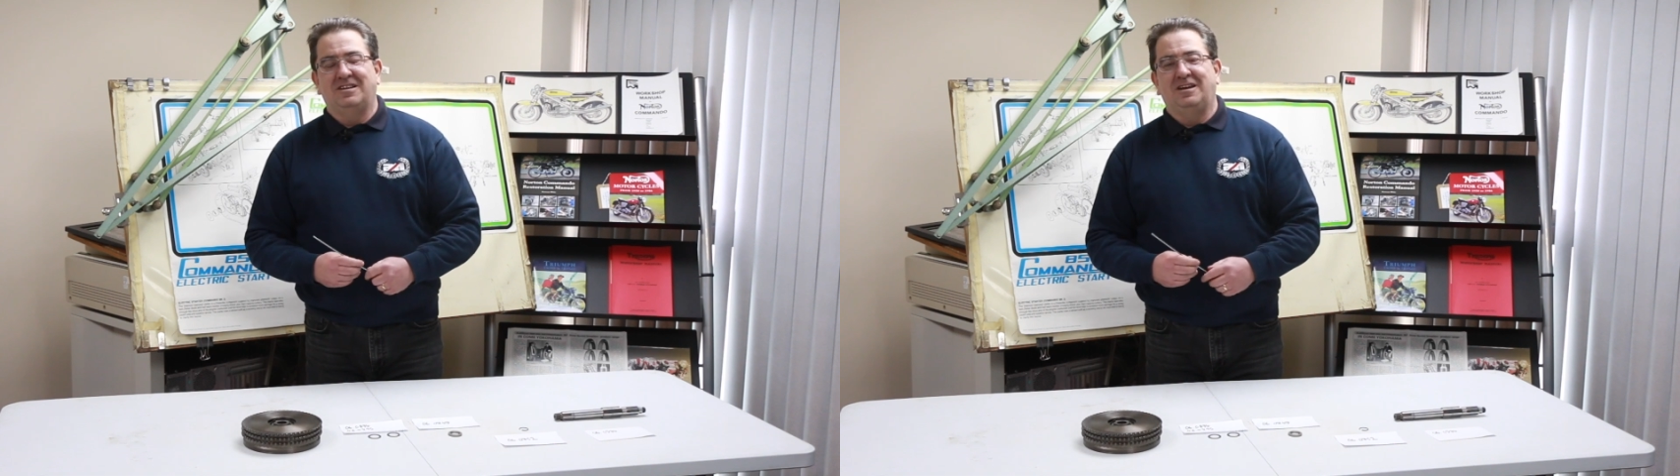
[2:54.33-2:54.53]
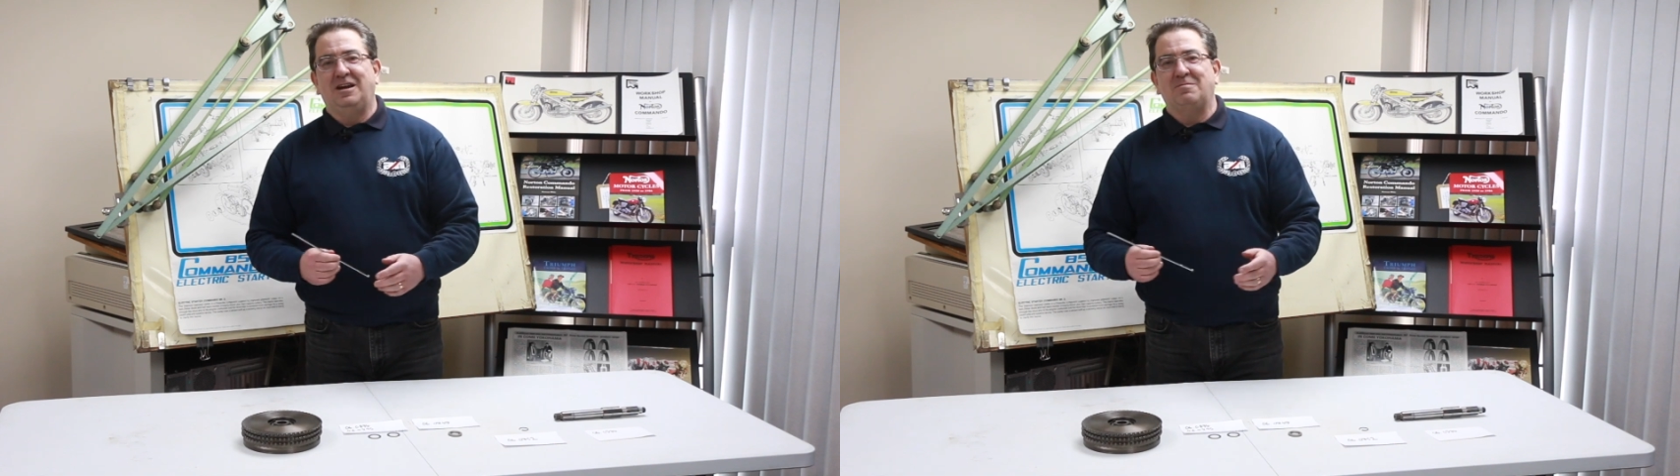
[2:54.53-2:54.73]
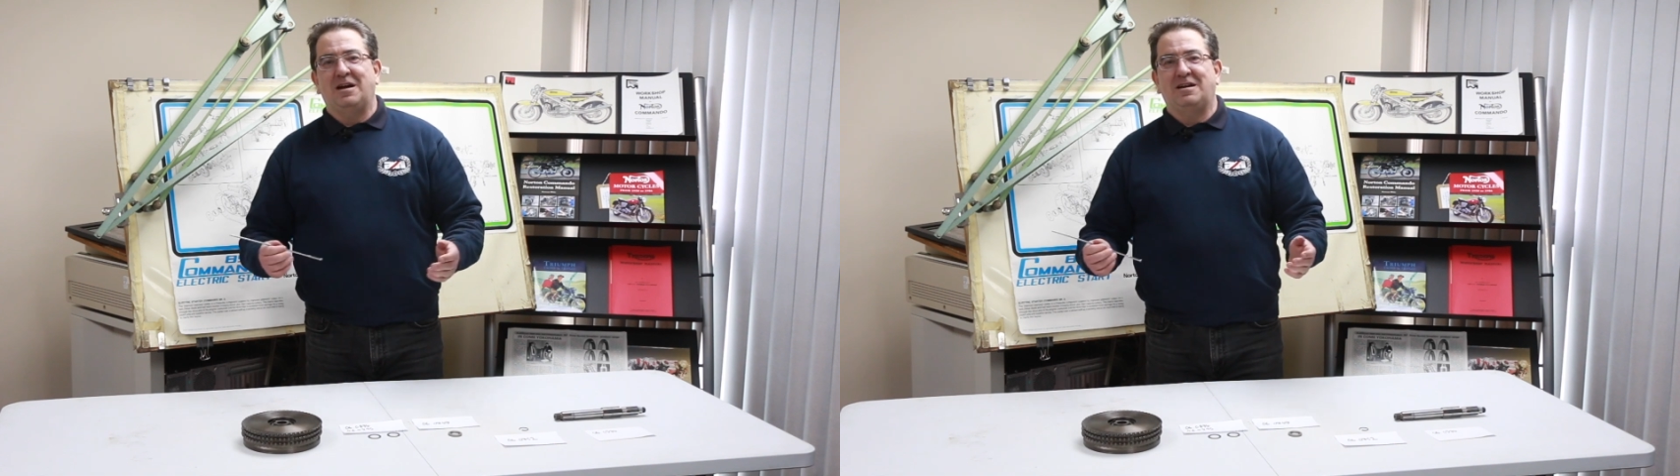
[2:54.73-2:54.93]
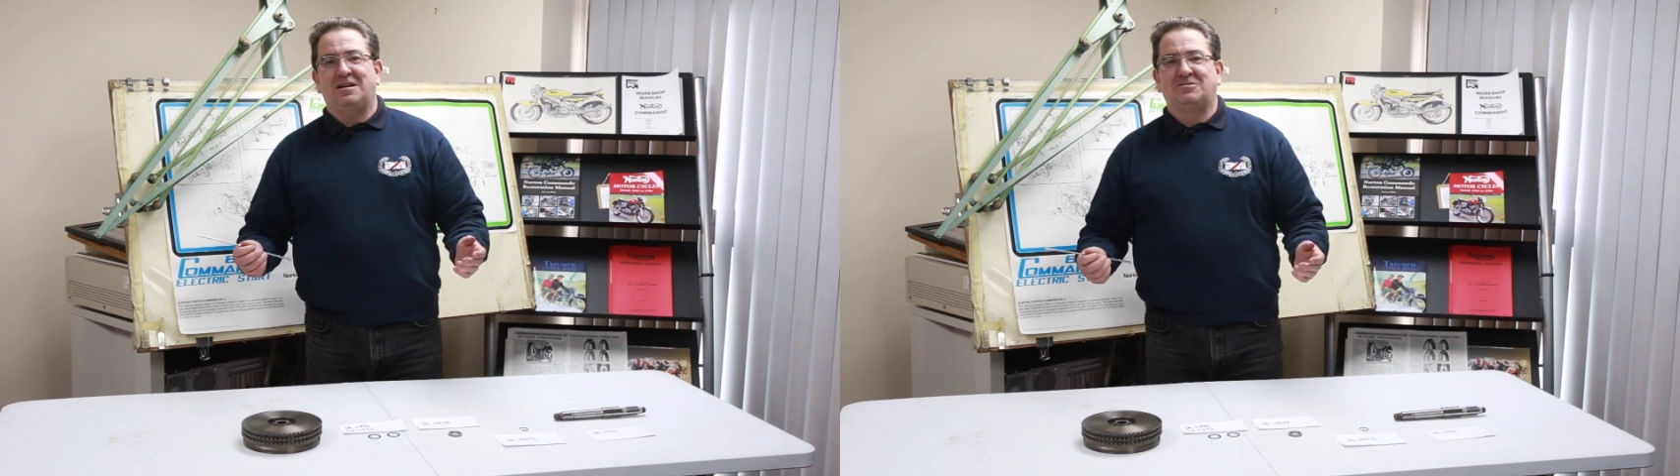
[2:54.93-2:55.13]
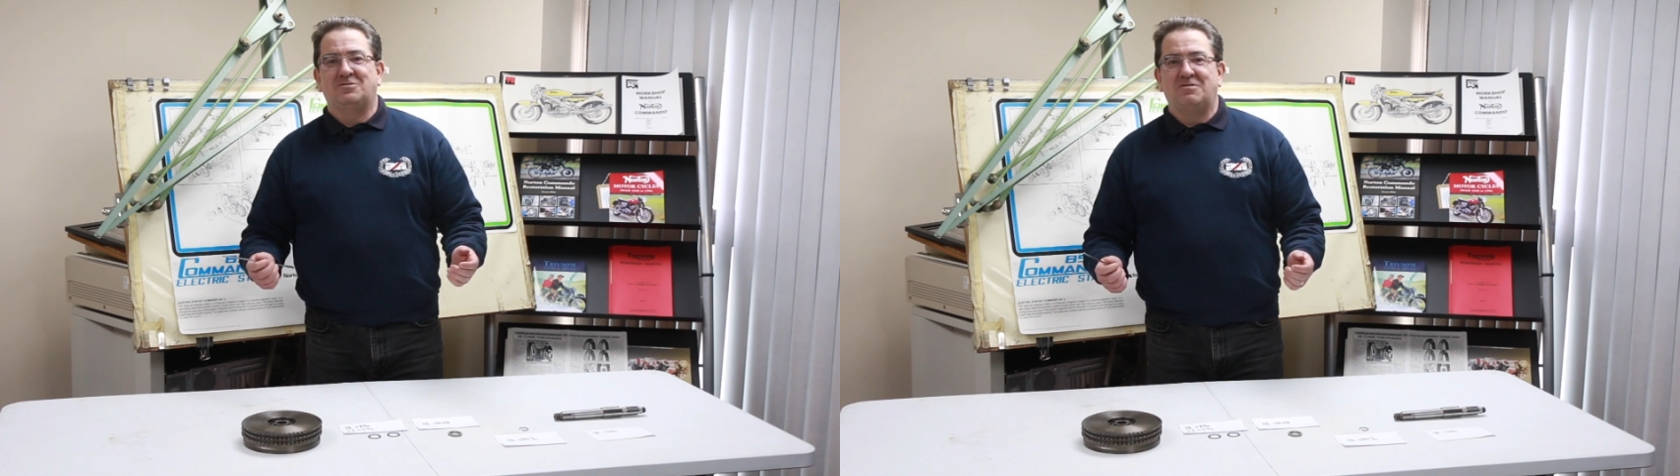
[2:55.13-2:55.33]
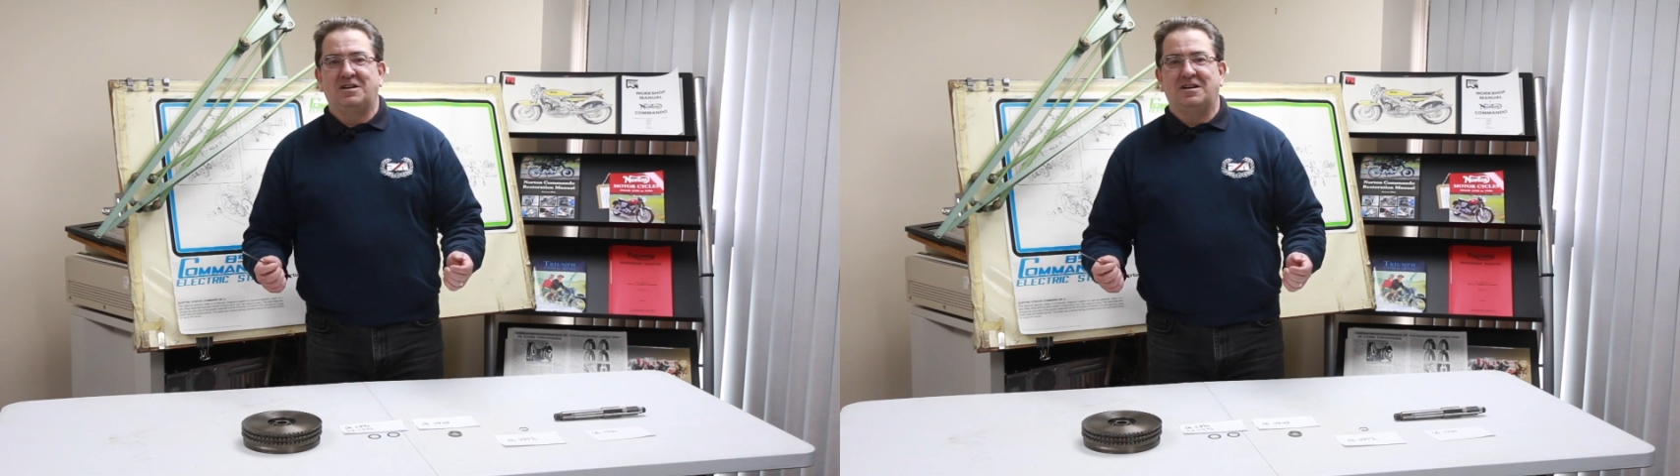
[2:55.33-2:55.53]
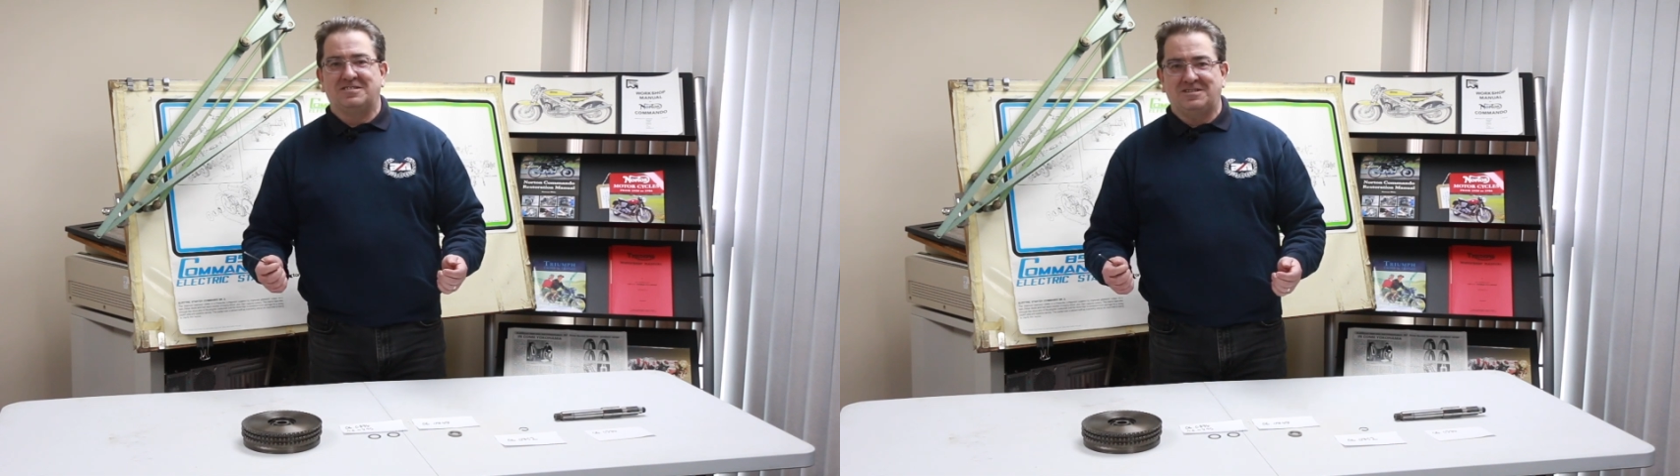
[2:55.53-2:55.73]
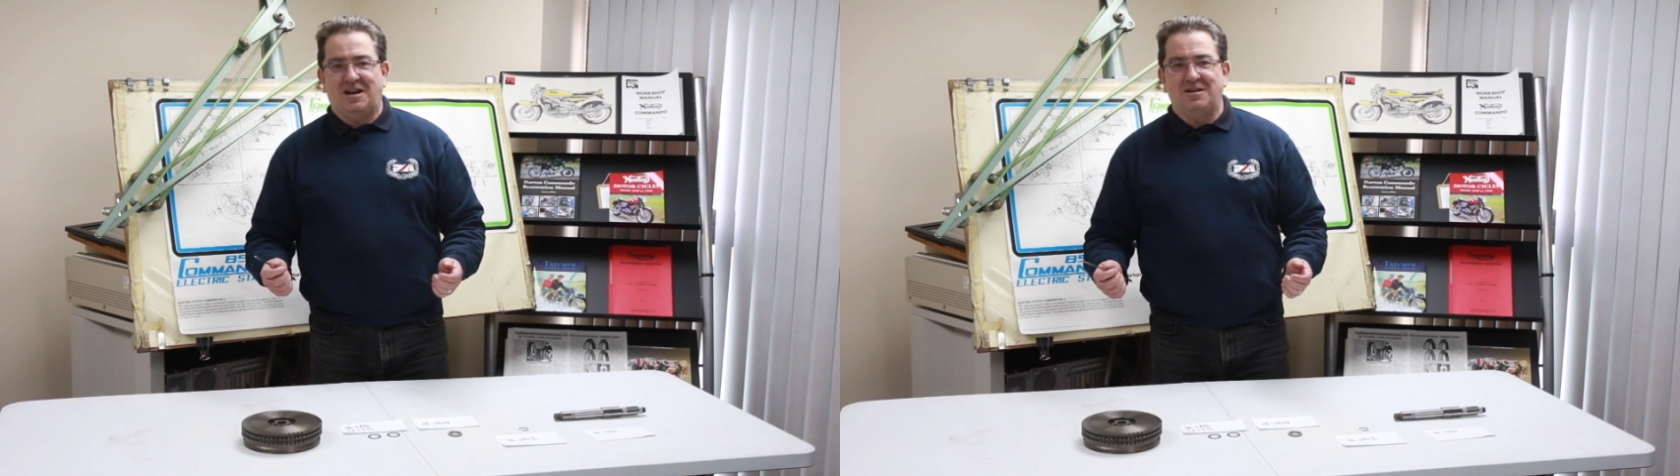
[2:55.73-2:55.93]
email us or ring
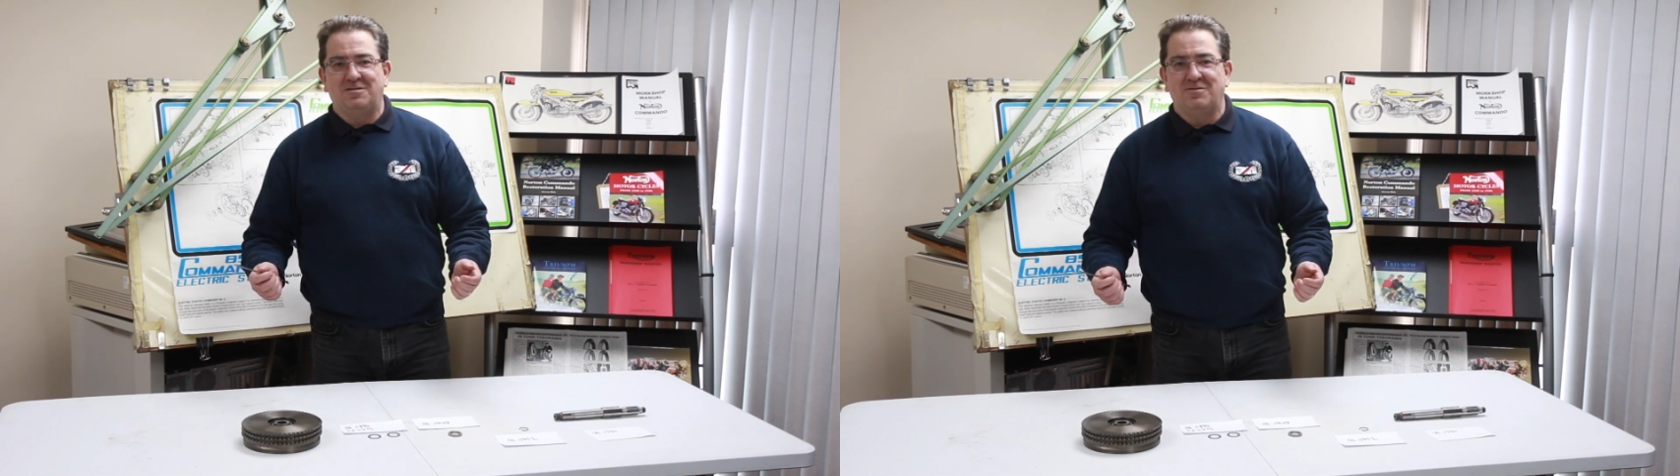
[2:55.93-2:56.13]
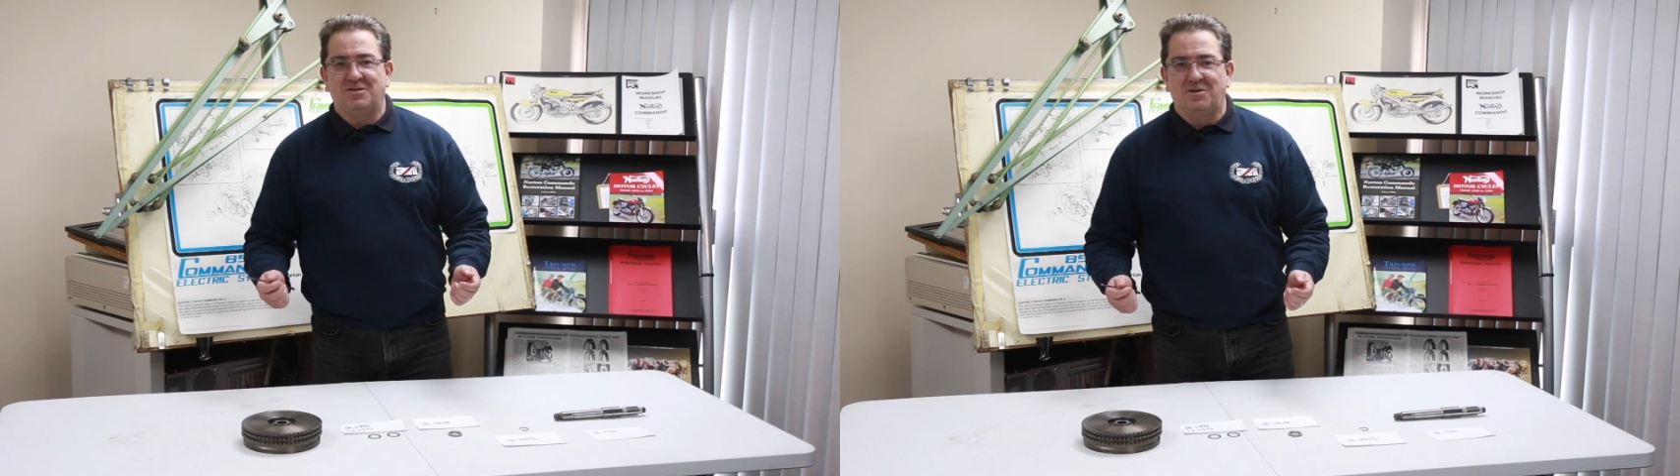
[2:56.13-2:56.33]
us at Andover